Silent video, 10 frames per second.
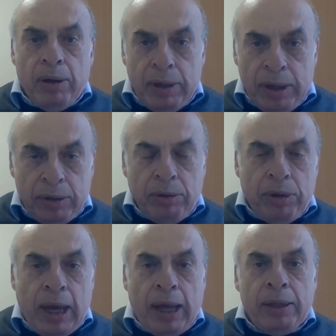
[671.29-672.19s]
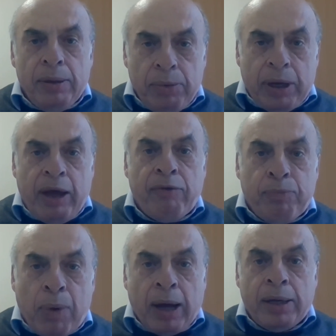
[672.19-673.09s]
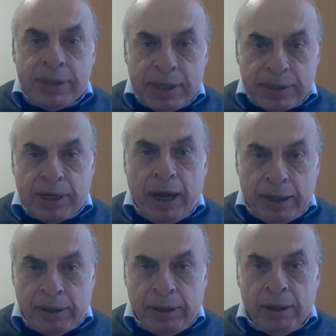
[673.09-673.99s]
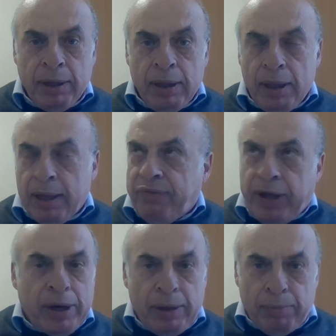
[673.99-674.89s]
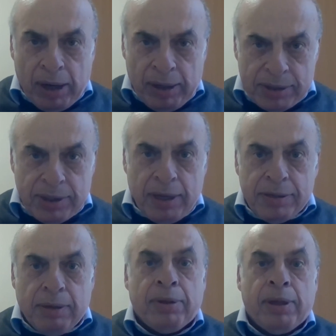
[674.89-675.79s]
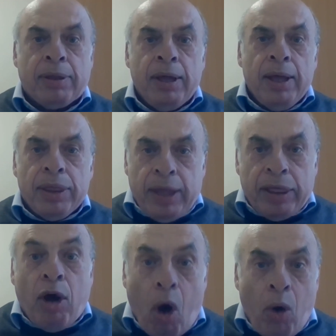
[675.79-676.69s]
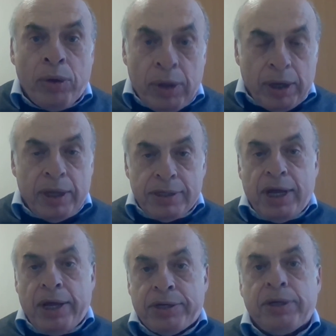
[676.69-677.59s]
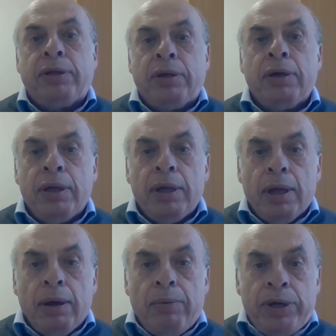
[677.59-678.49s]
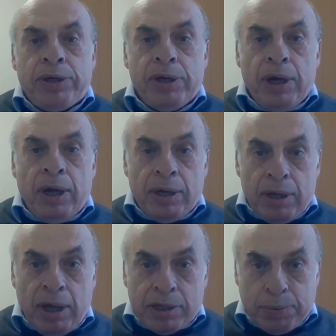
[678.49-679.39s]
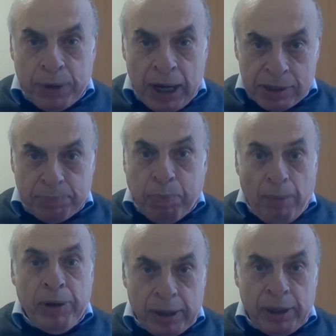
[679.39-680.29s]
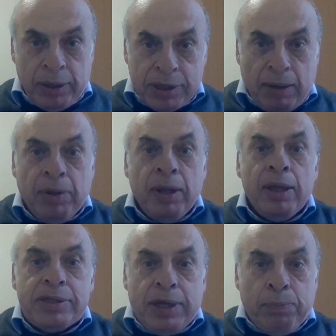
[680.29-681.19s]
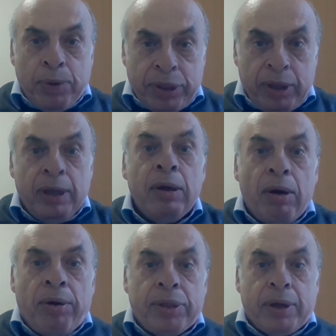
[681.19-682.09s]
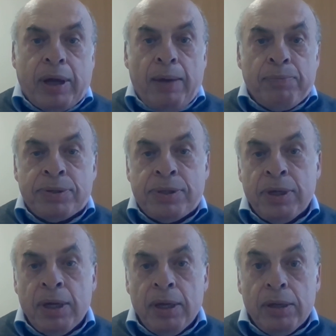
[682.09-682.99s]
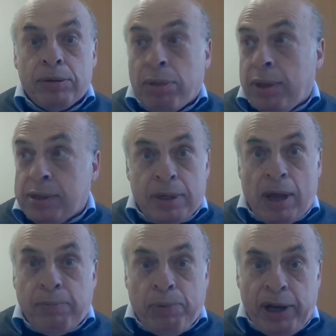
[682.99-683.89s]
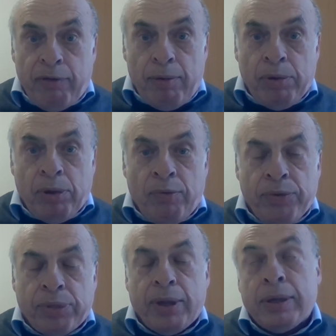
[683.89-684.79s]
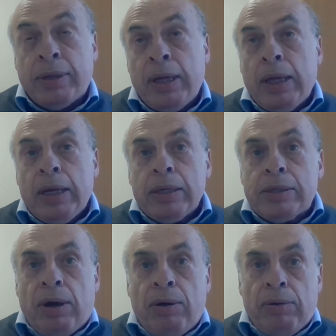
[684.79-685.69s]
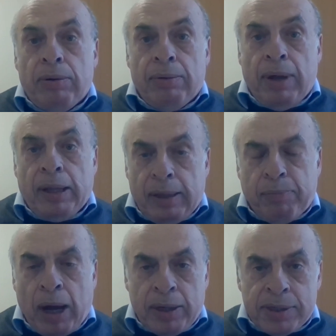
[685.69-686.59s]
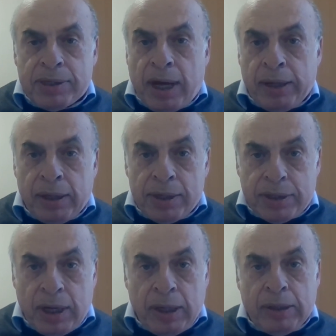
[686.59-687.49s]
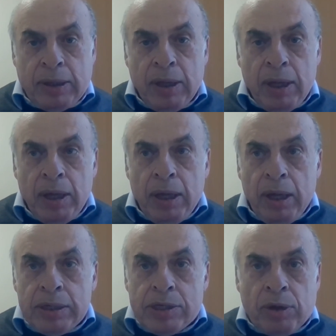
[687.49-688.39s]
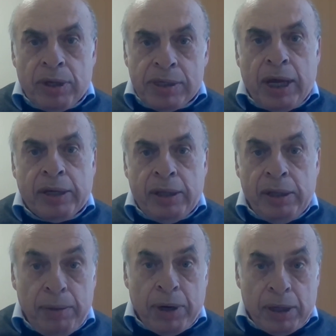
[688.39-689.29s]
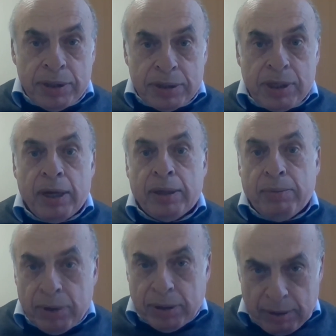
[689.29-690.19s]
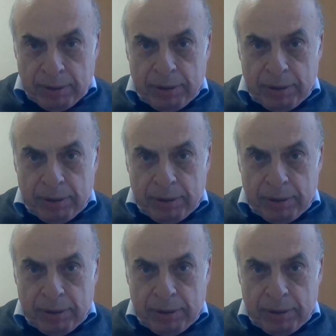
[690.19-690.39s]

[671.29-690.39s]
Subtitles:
in the Yale, we have Buckley Society, like Federal Buckley Society, something like that. That's the own organization which expressed publicly some sympathy on the campus to this unbelievable, awful thing. So, well, and Buckley Society, I understand, it's not exactly a liberal society, but